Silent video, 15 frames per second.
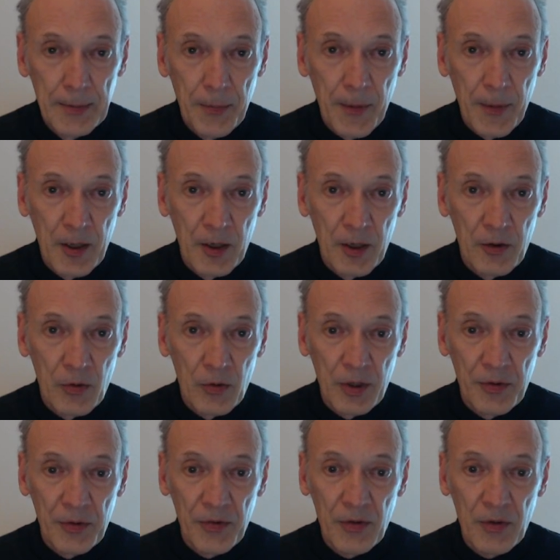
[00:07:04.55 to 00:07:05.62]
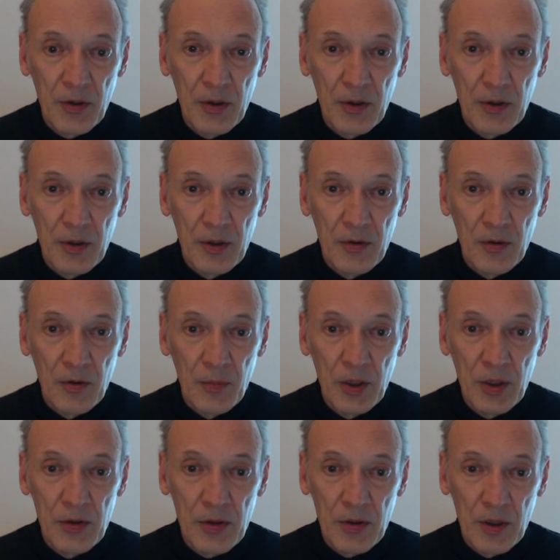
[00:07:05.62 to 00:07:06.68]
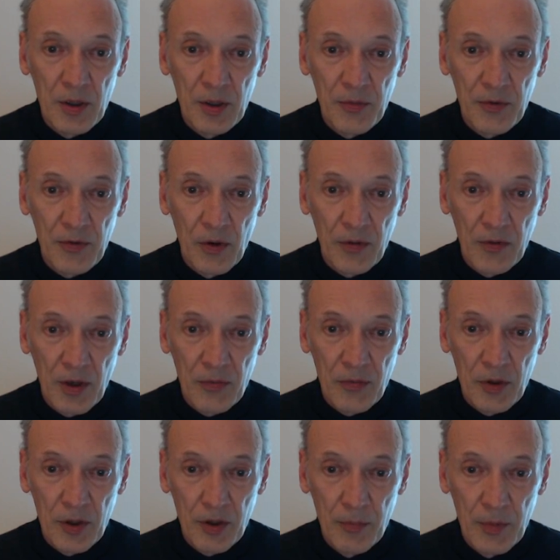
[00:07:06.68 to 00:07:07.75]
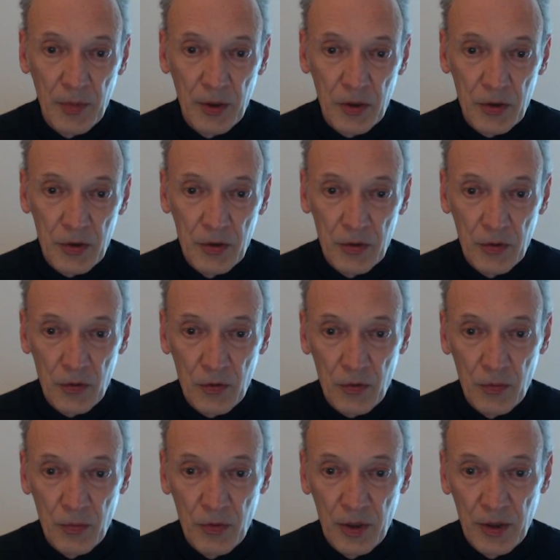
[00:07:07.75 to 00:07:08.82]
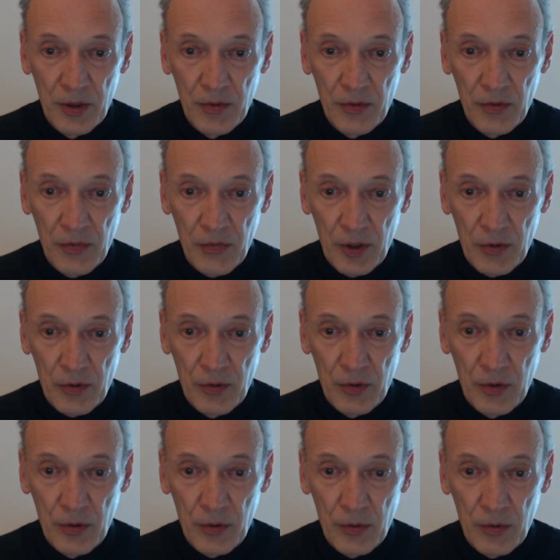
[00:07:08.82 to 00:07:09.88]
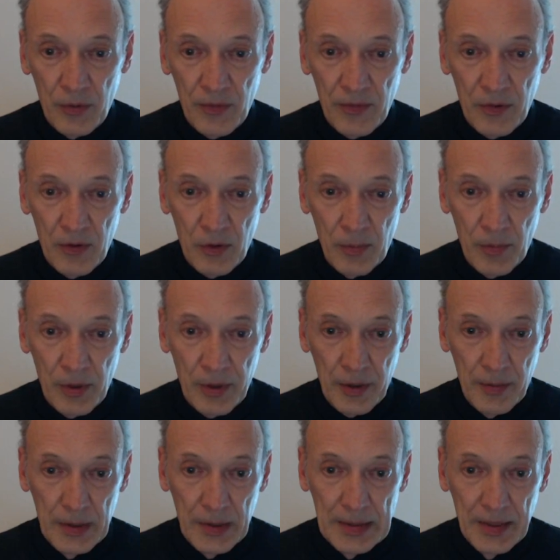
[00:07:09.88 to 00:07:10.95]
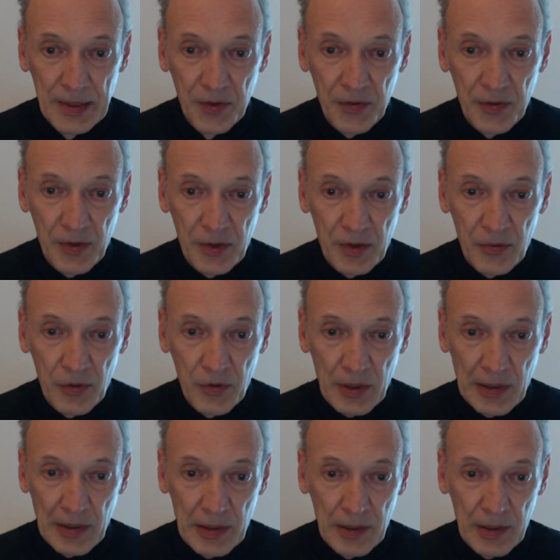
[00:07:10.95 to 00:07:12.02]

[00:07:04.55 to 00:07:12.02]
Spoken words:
And you can see in the meantime, South Africa managed to bring this factor down considerably, significantly.